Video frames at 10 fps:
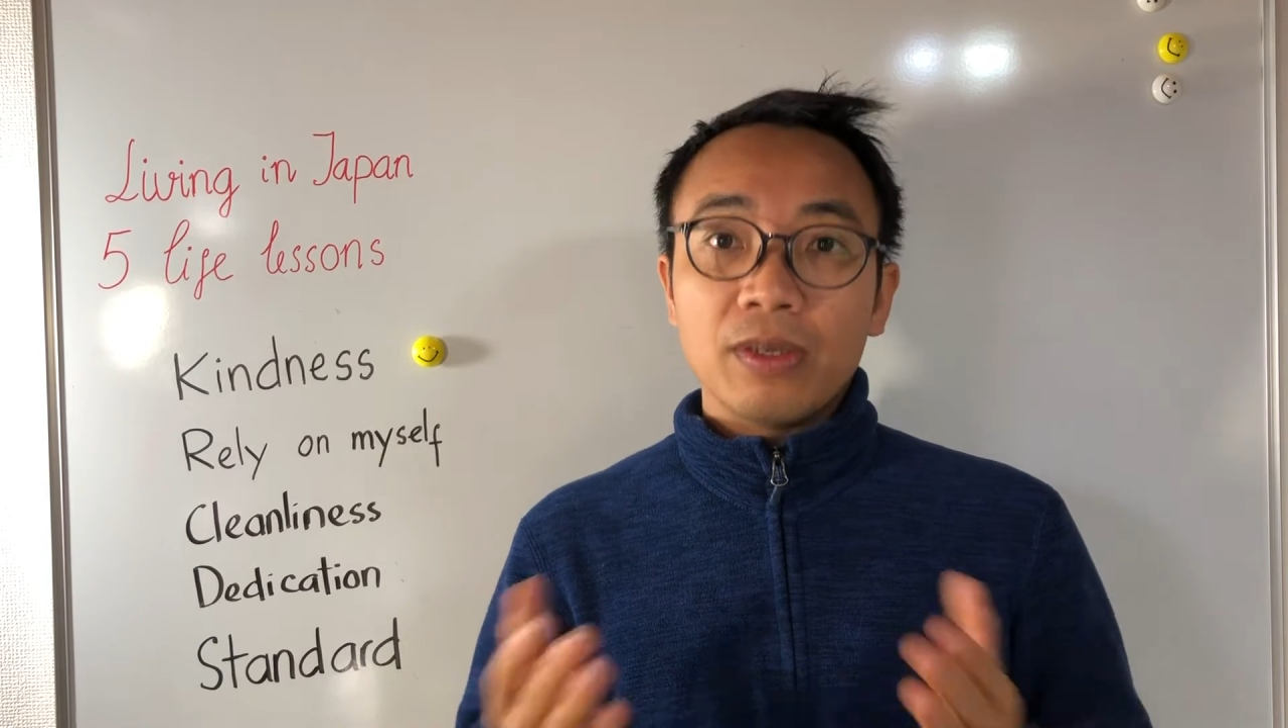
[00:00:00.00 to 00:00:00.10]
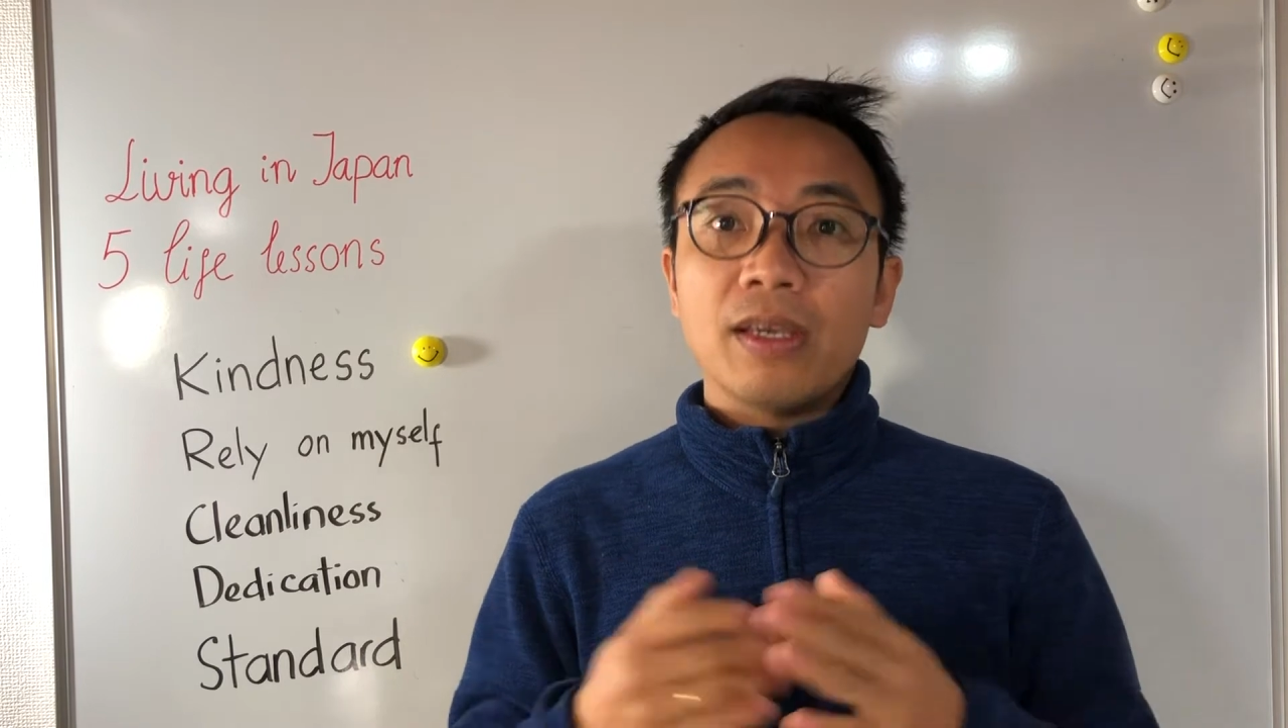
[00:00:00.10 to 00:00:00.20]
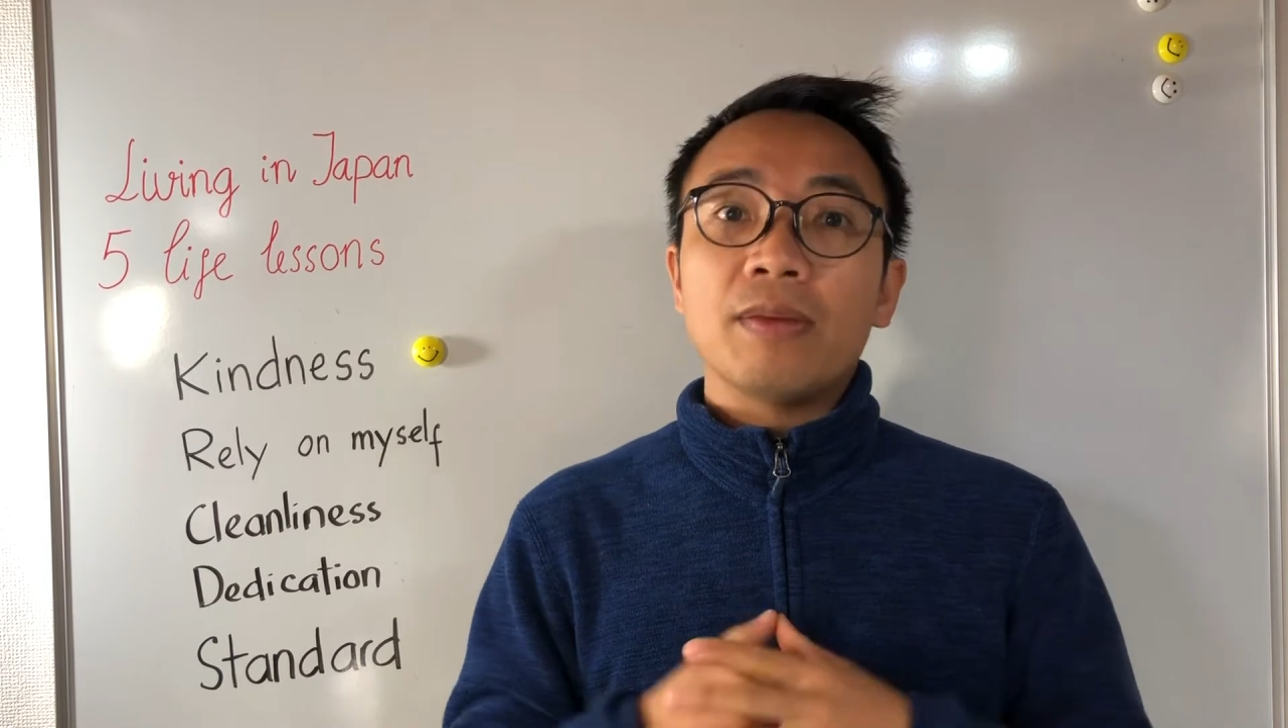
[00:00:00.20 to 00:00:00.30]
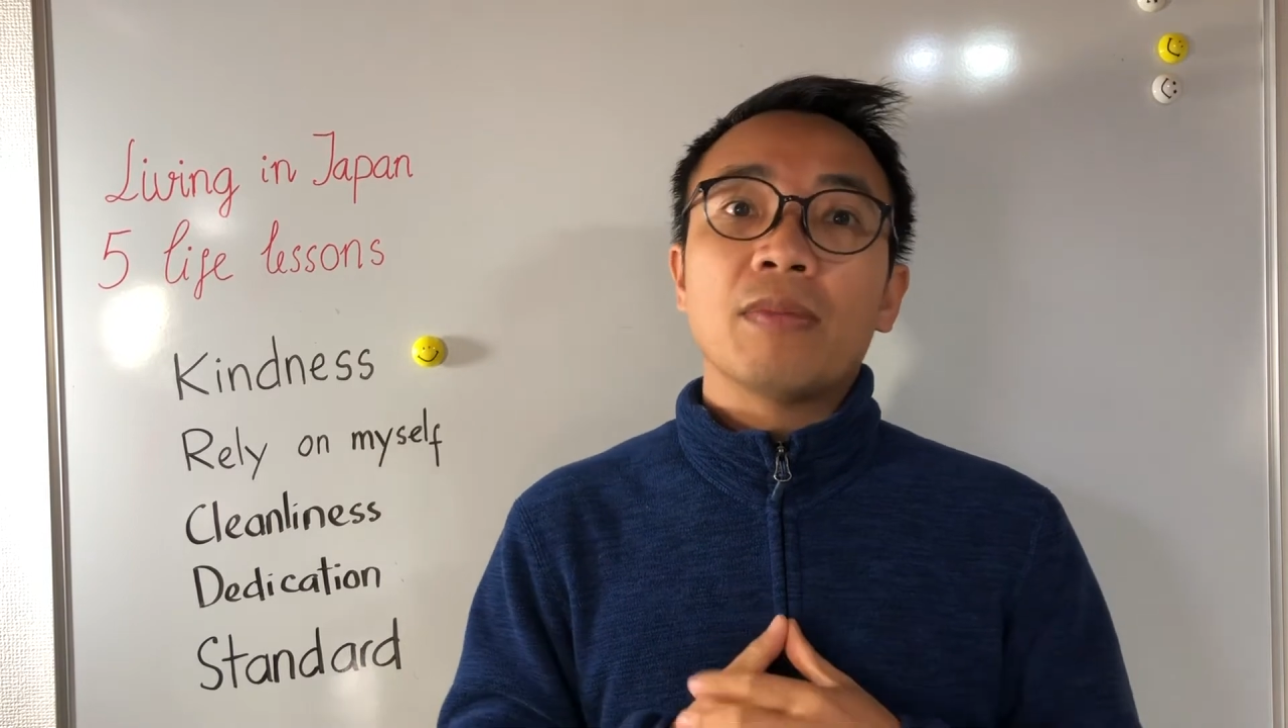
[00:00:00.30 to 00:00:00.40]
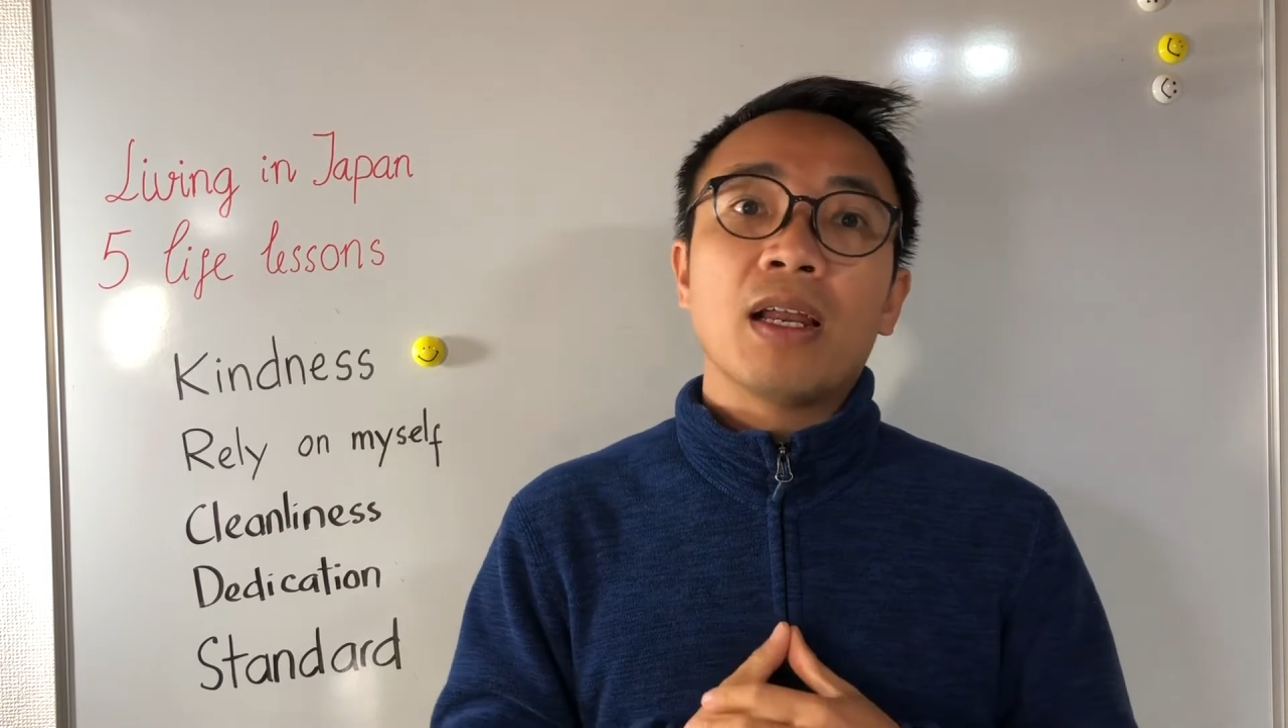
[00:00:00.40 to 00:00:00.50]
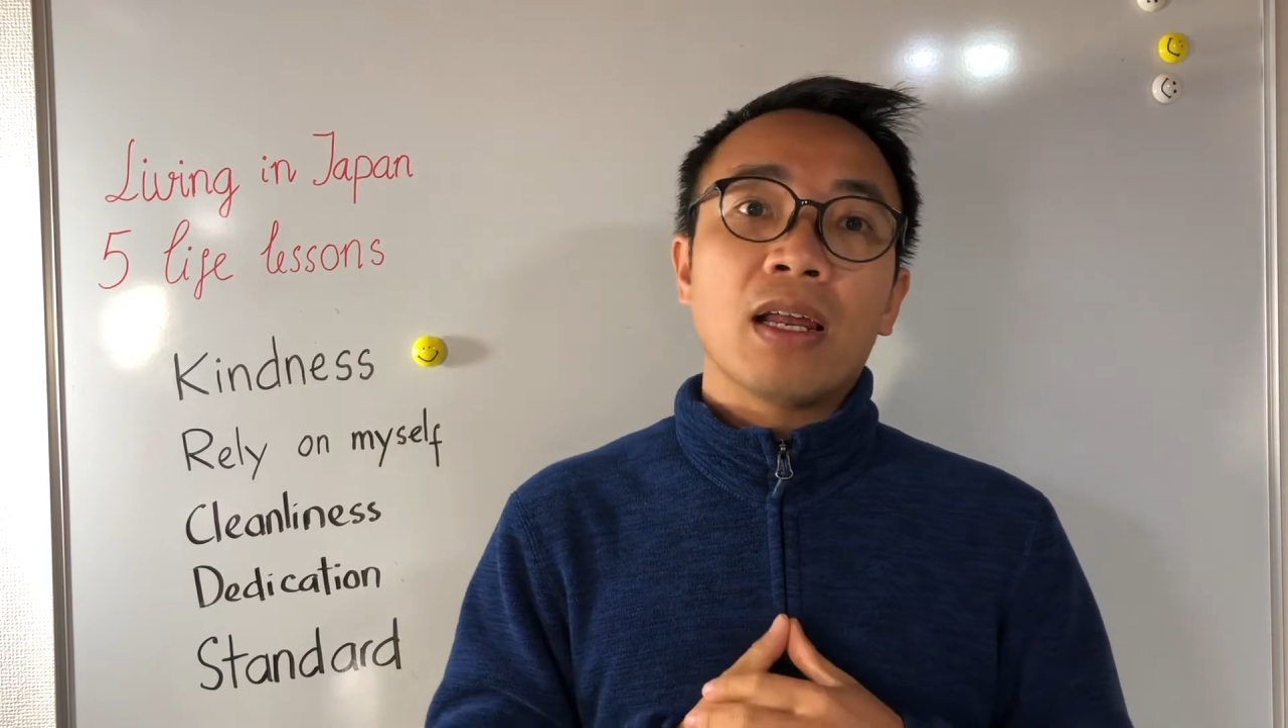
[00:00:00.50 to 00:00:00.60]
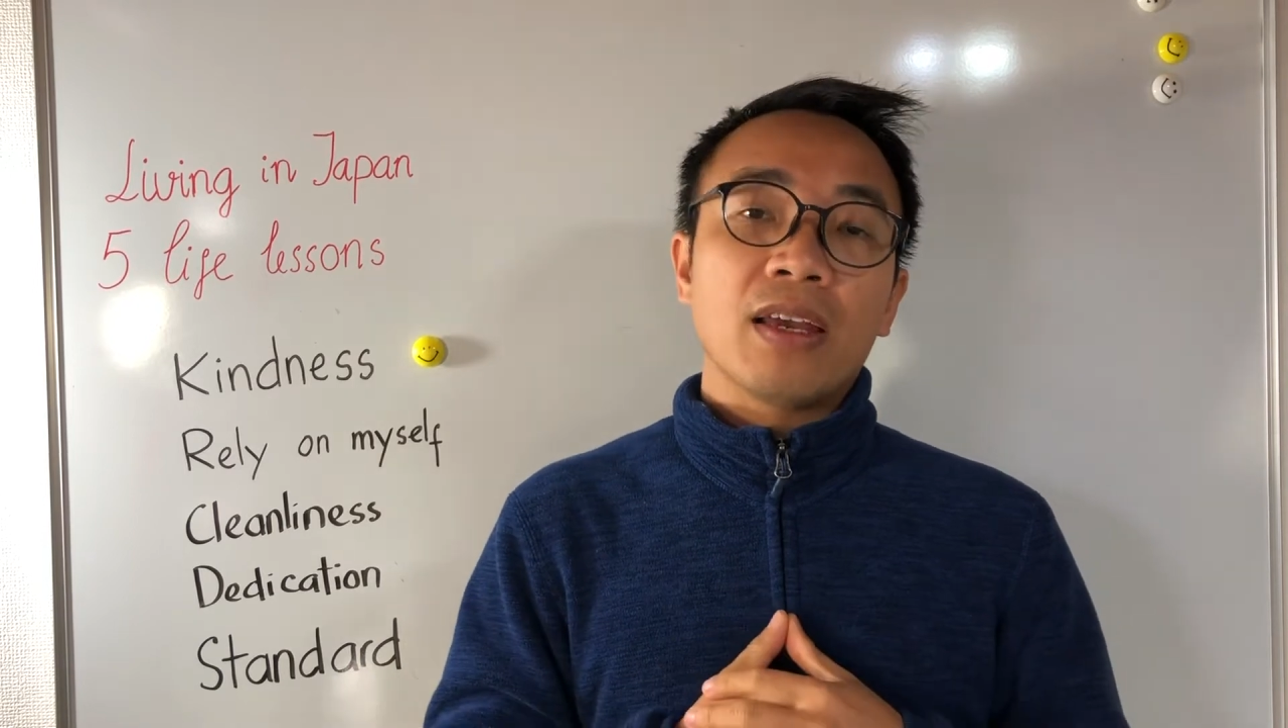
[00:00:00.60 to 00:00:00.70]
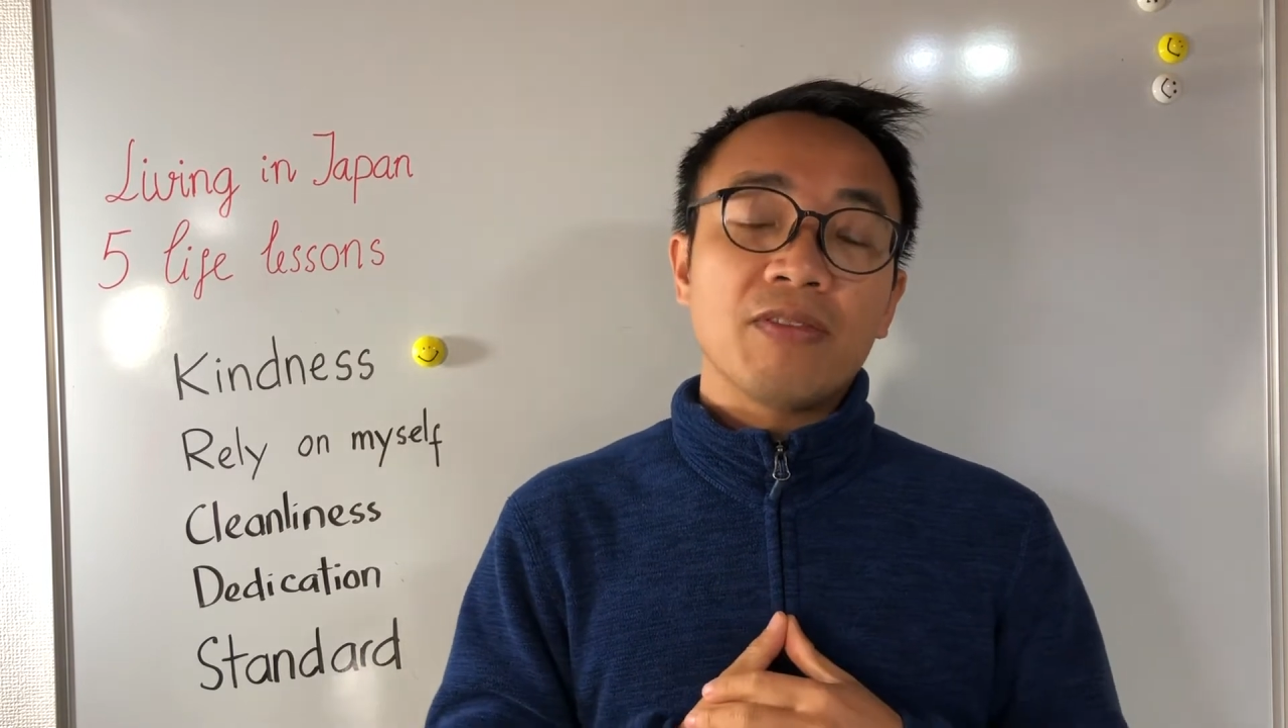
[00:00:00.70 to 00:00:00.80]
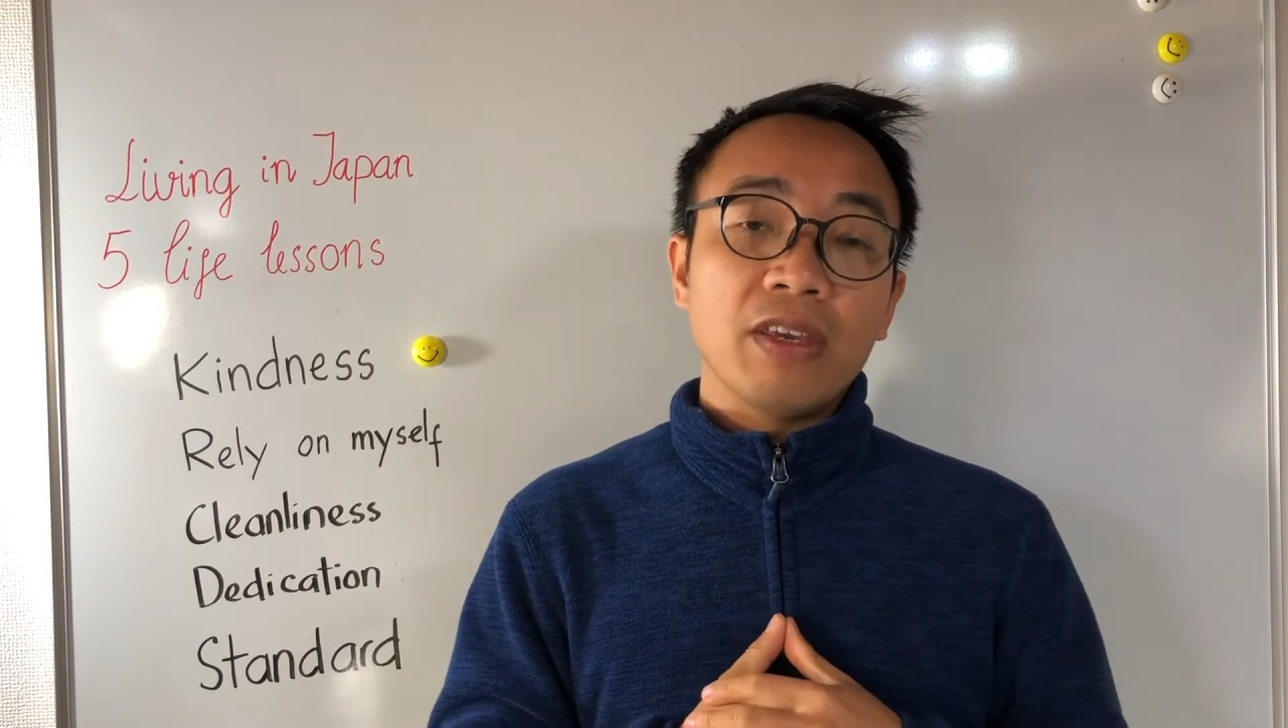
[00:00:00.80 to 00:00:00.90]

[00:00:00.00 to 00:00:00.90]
in my life